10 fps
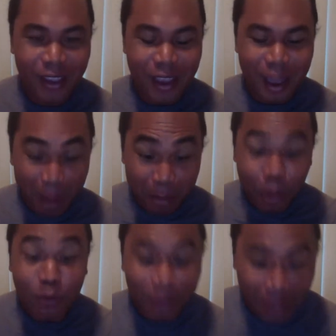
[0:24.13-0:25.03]
I'm
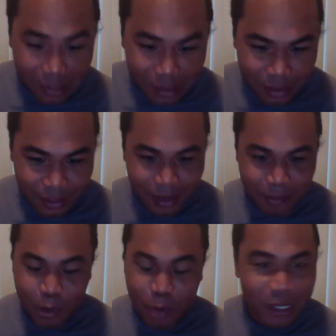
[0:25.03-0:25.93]
known for this. I'm
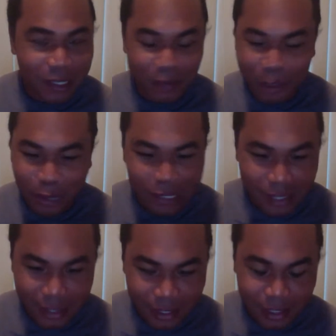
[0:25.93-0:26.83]
normally give the
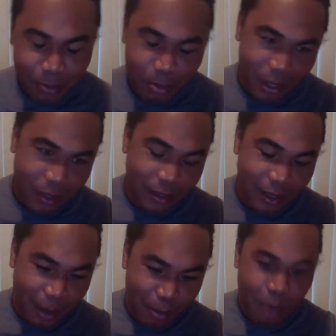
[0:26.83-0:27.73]
craziest things, but
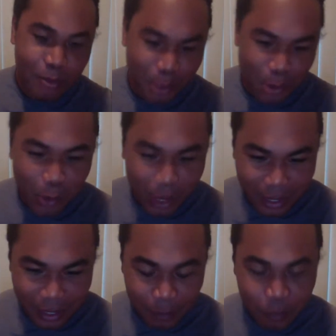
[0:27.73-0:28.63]
I promise you one
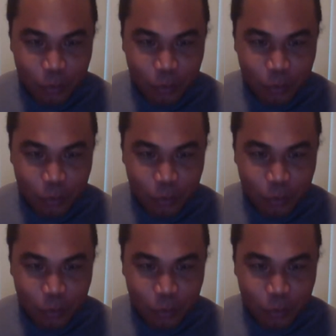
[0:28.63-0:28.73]
thing.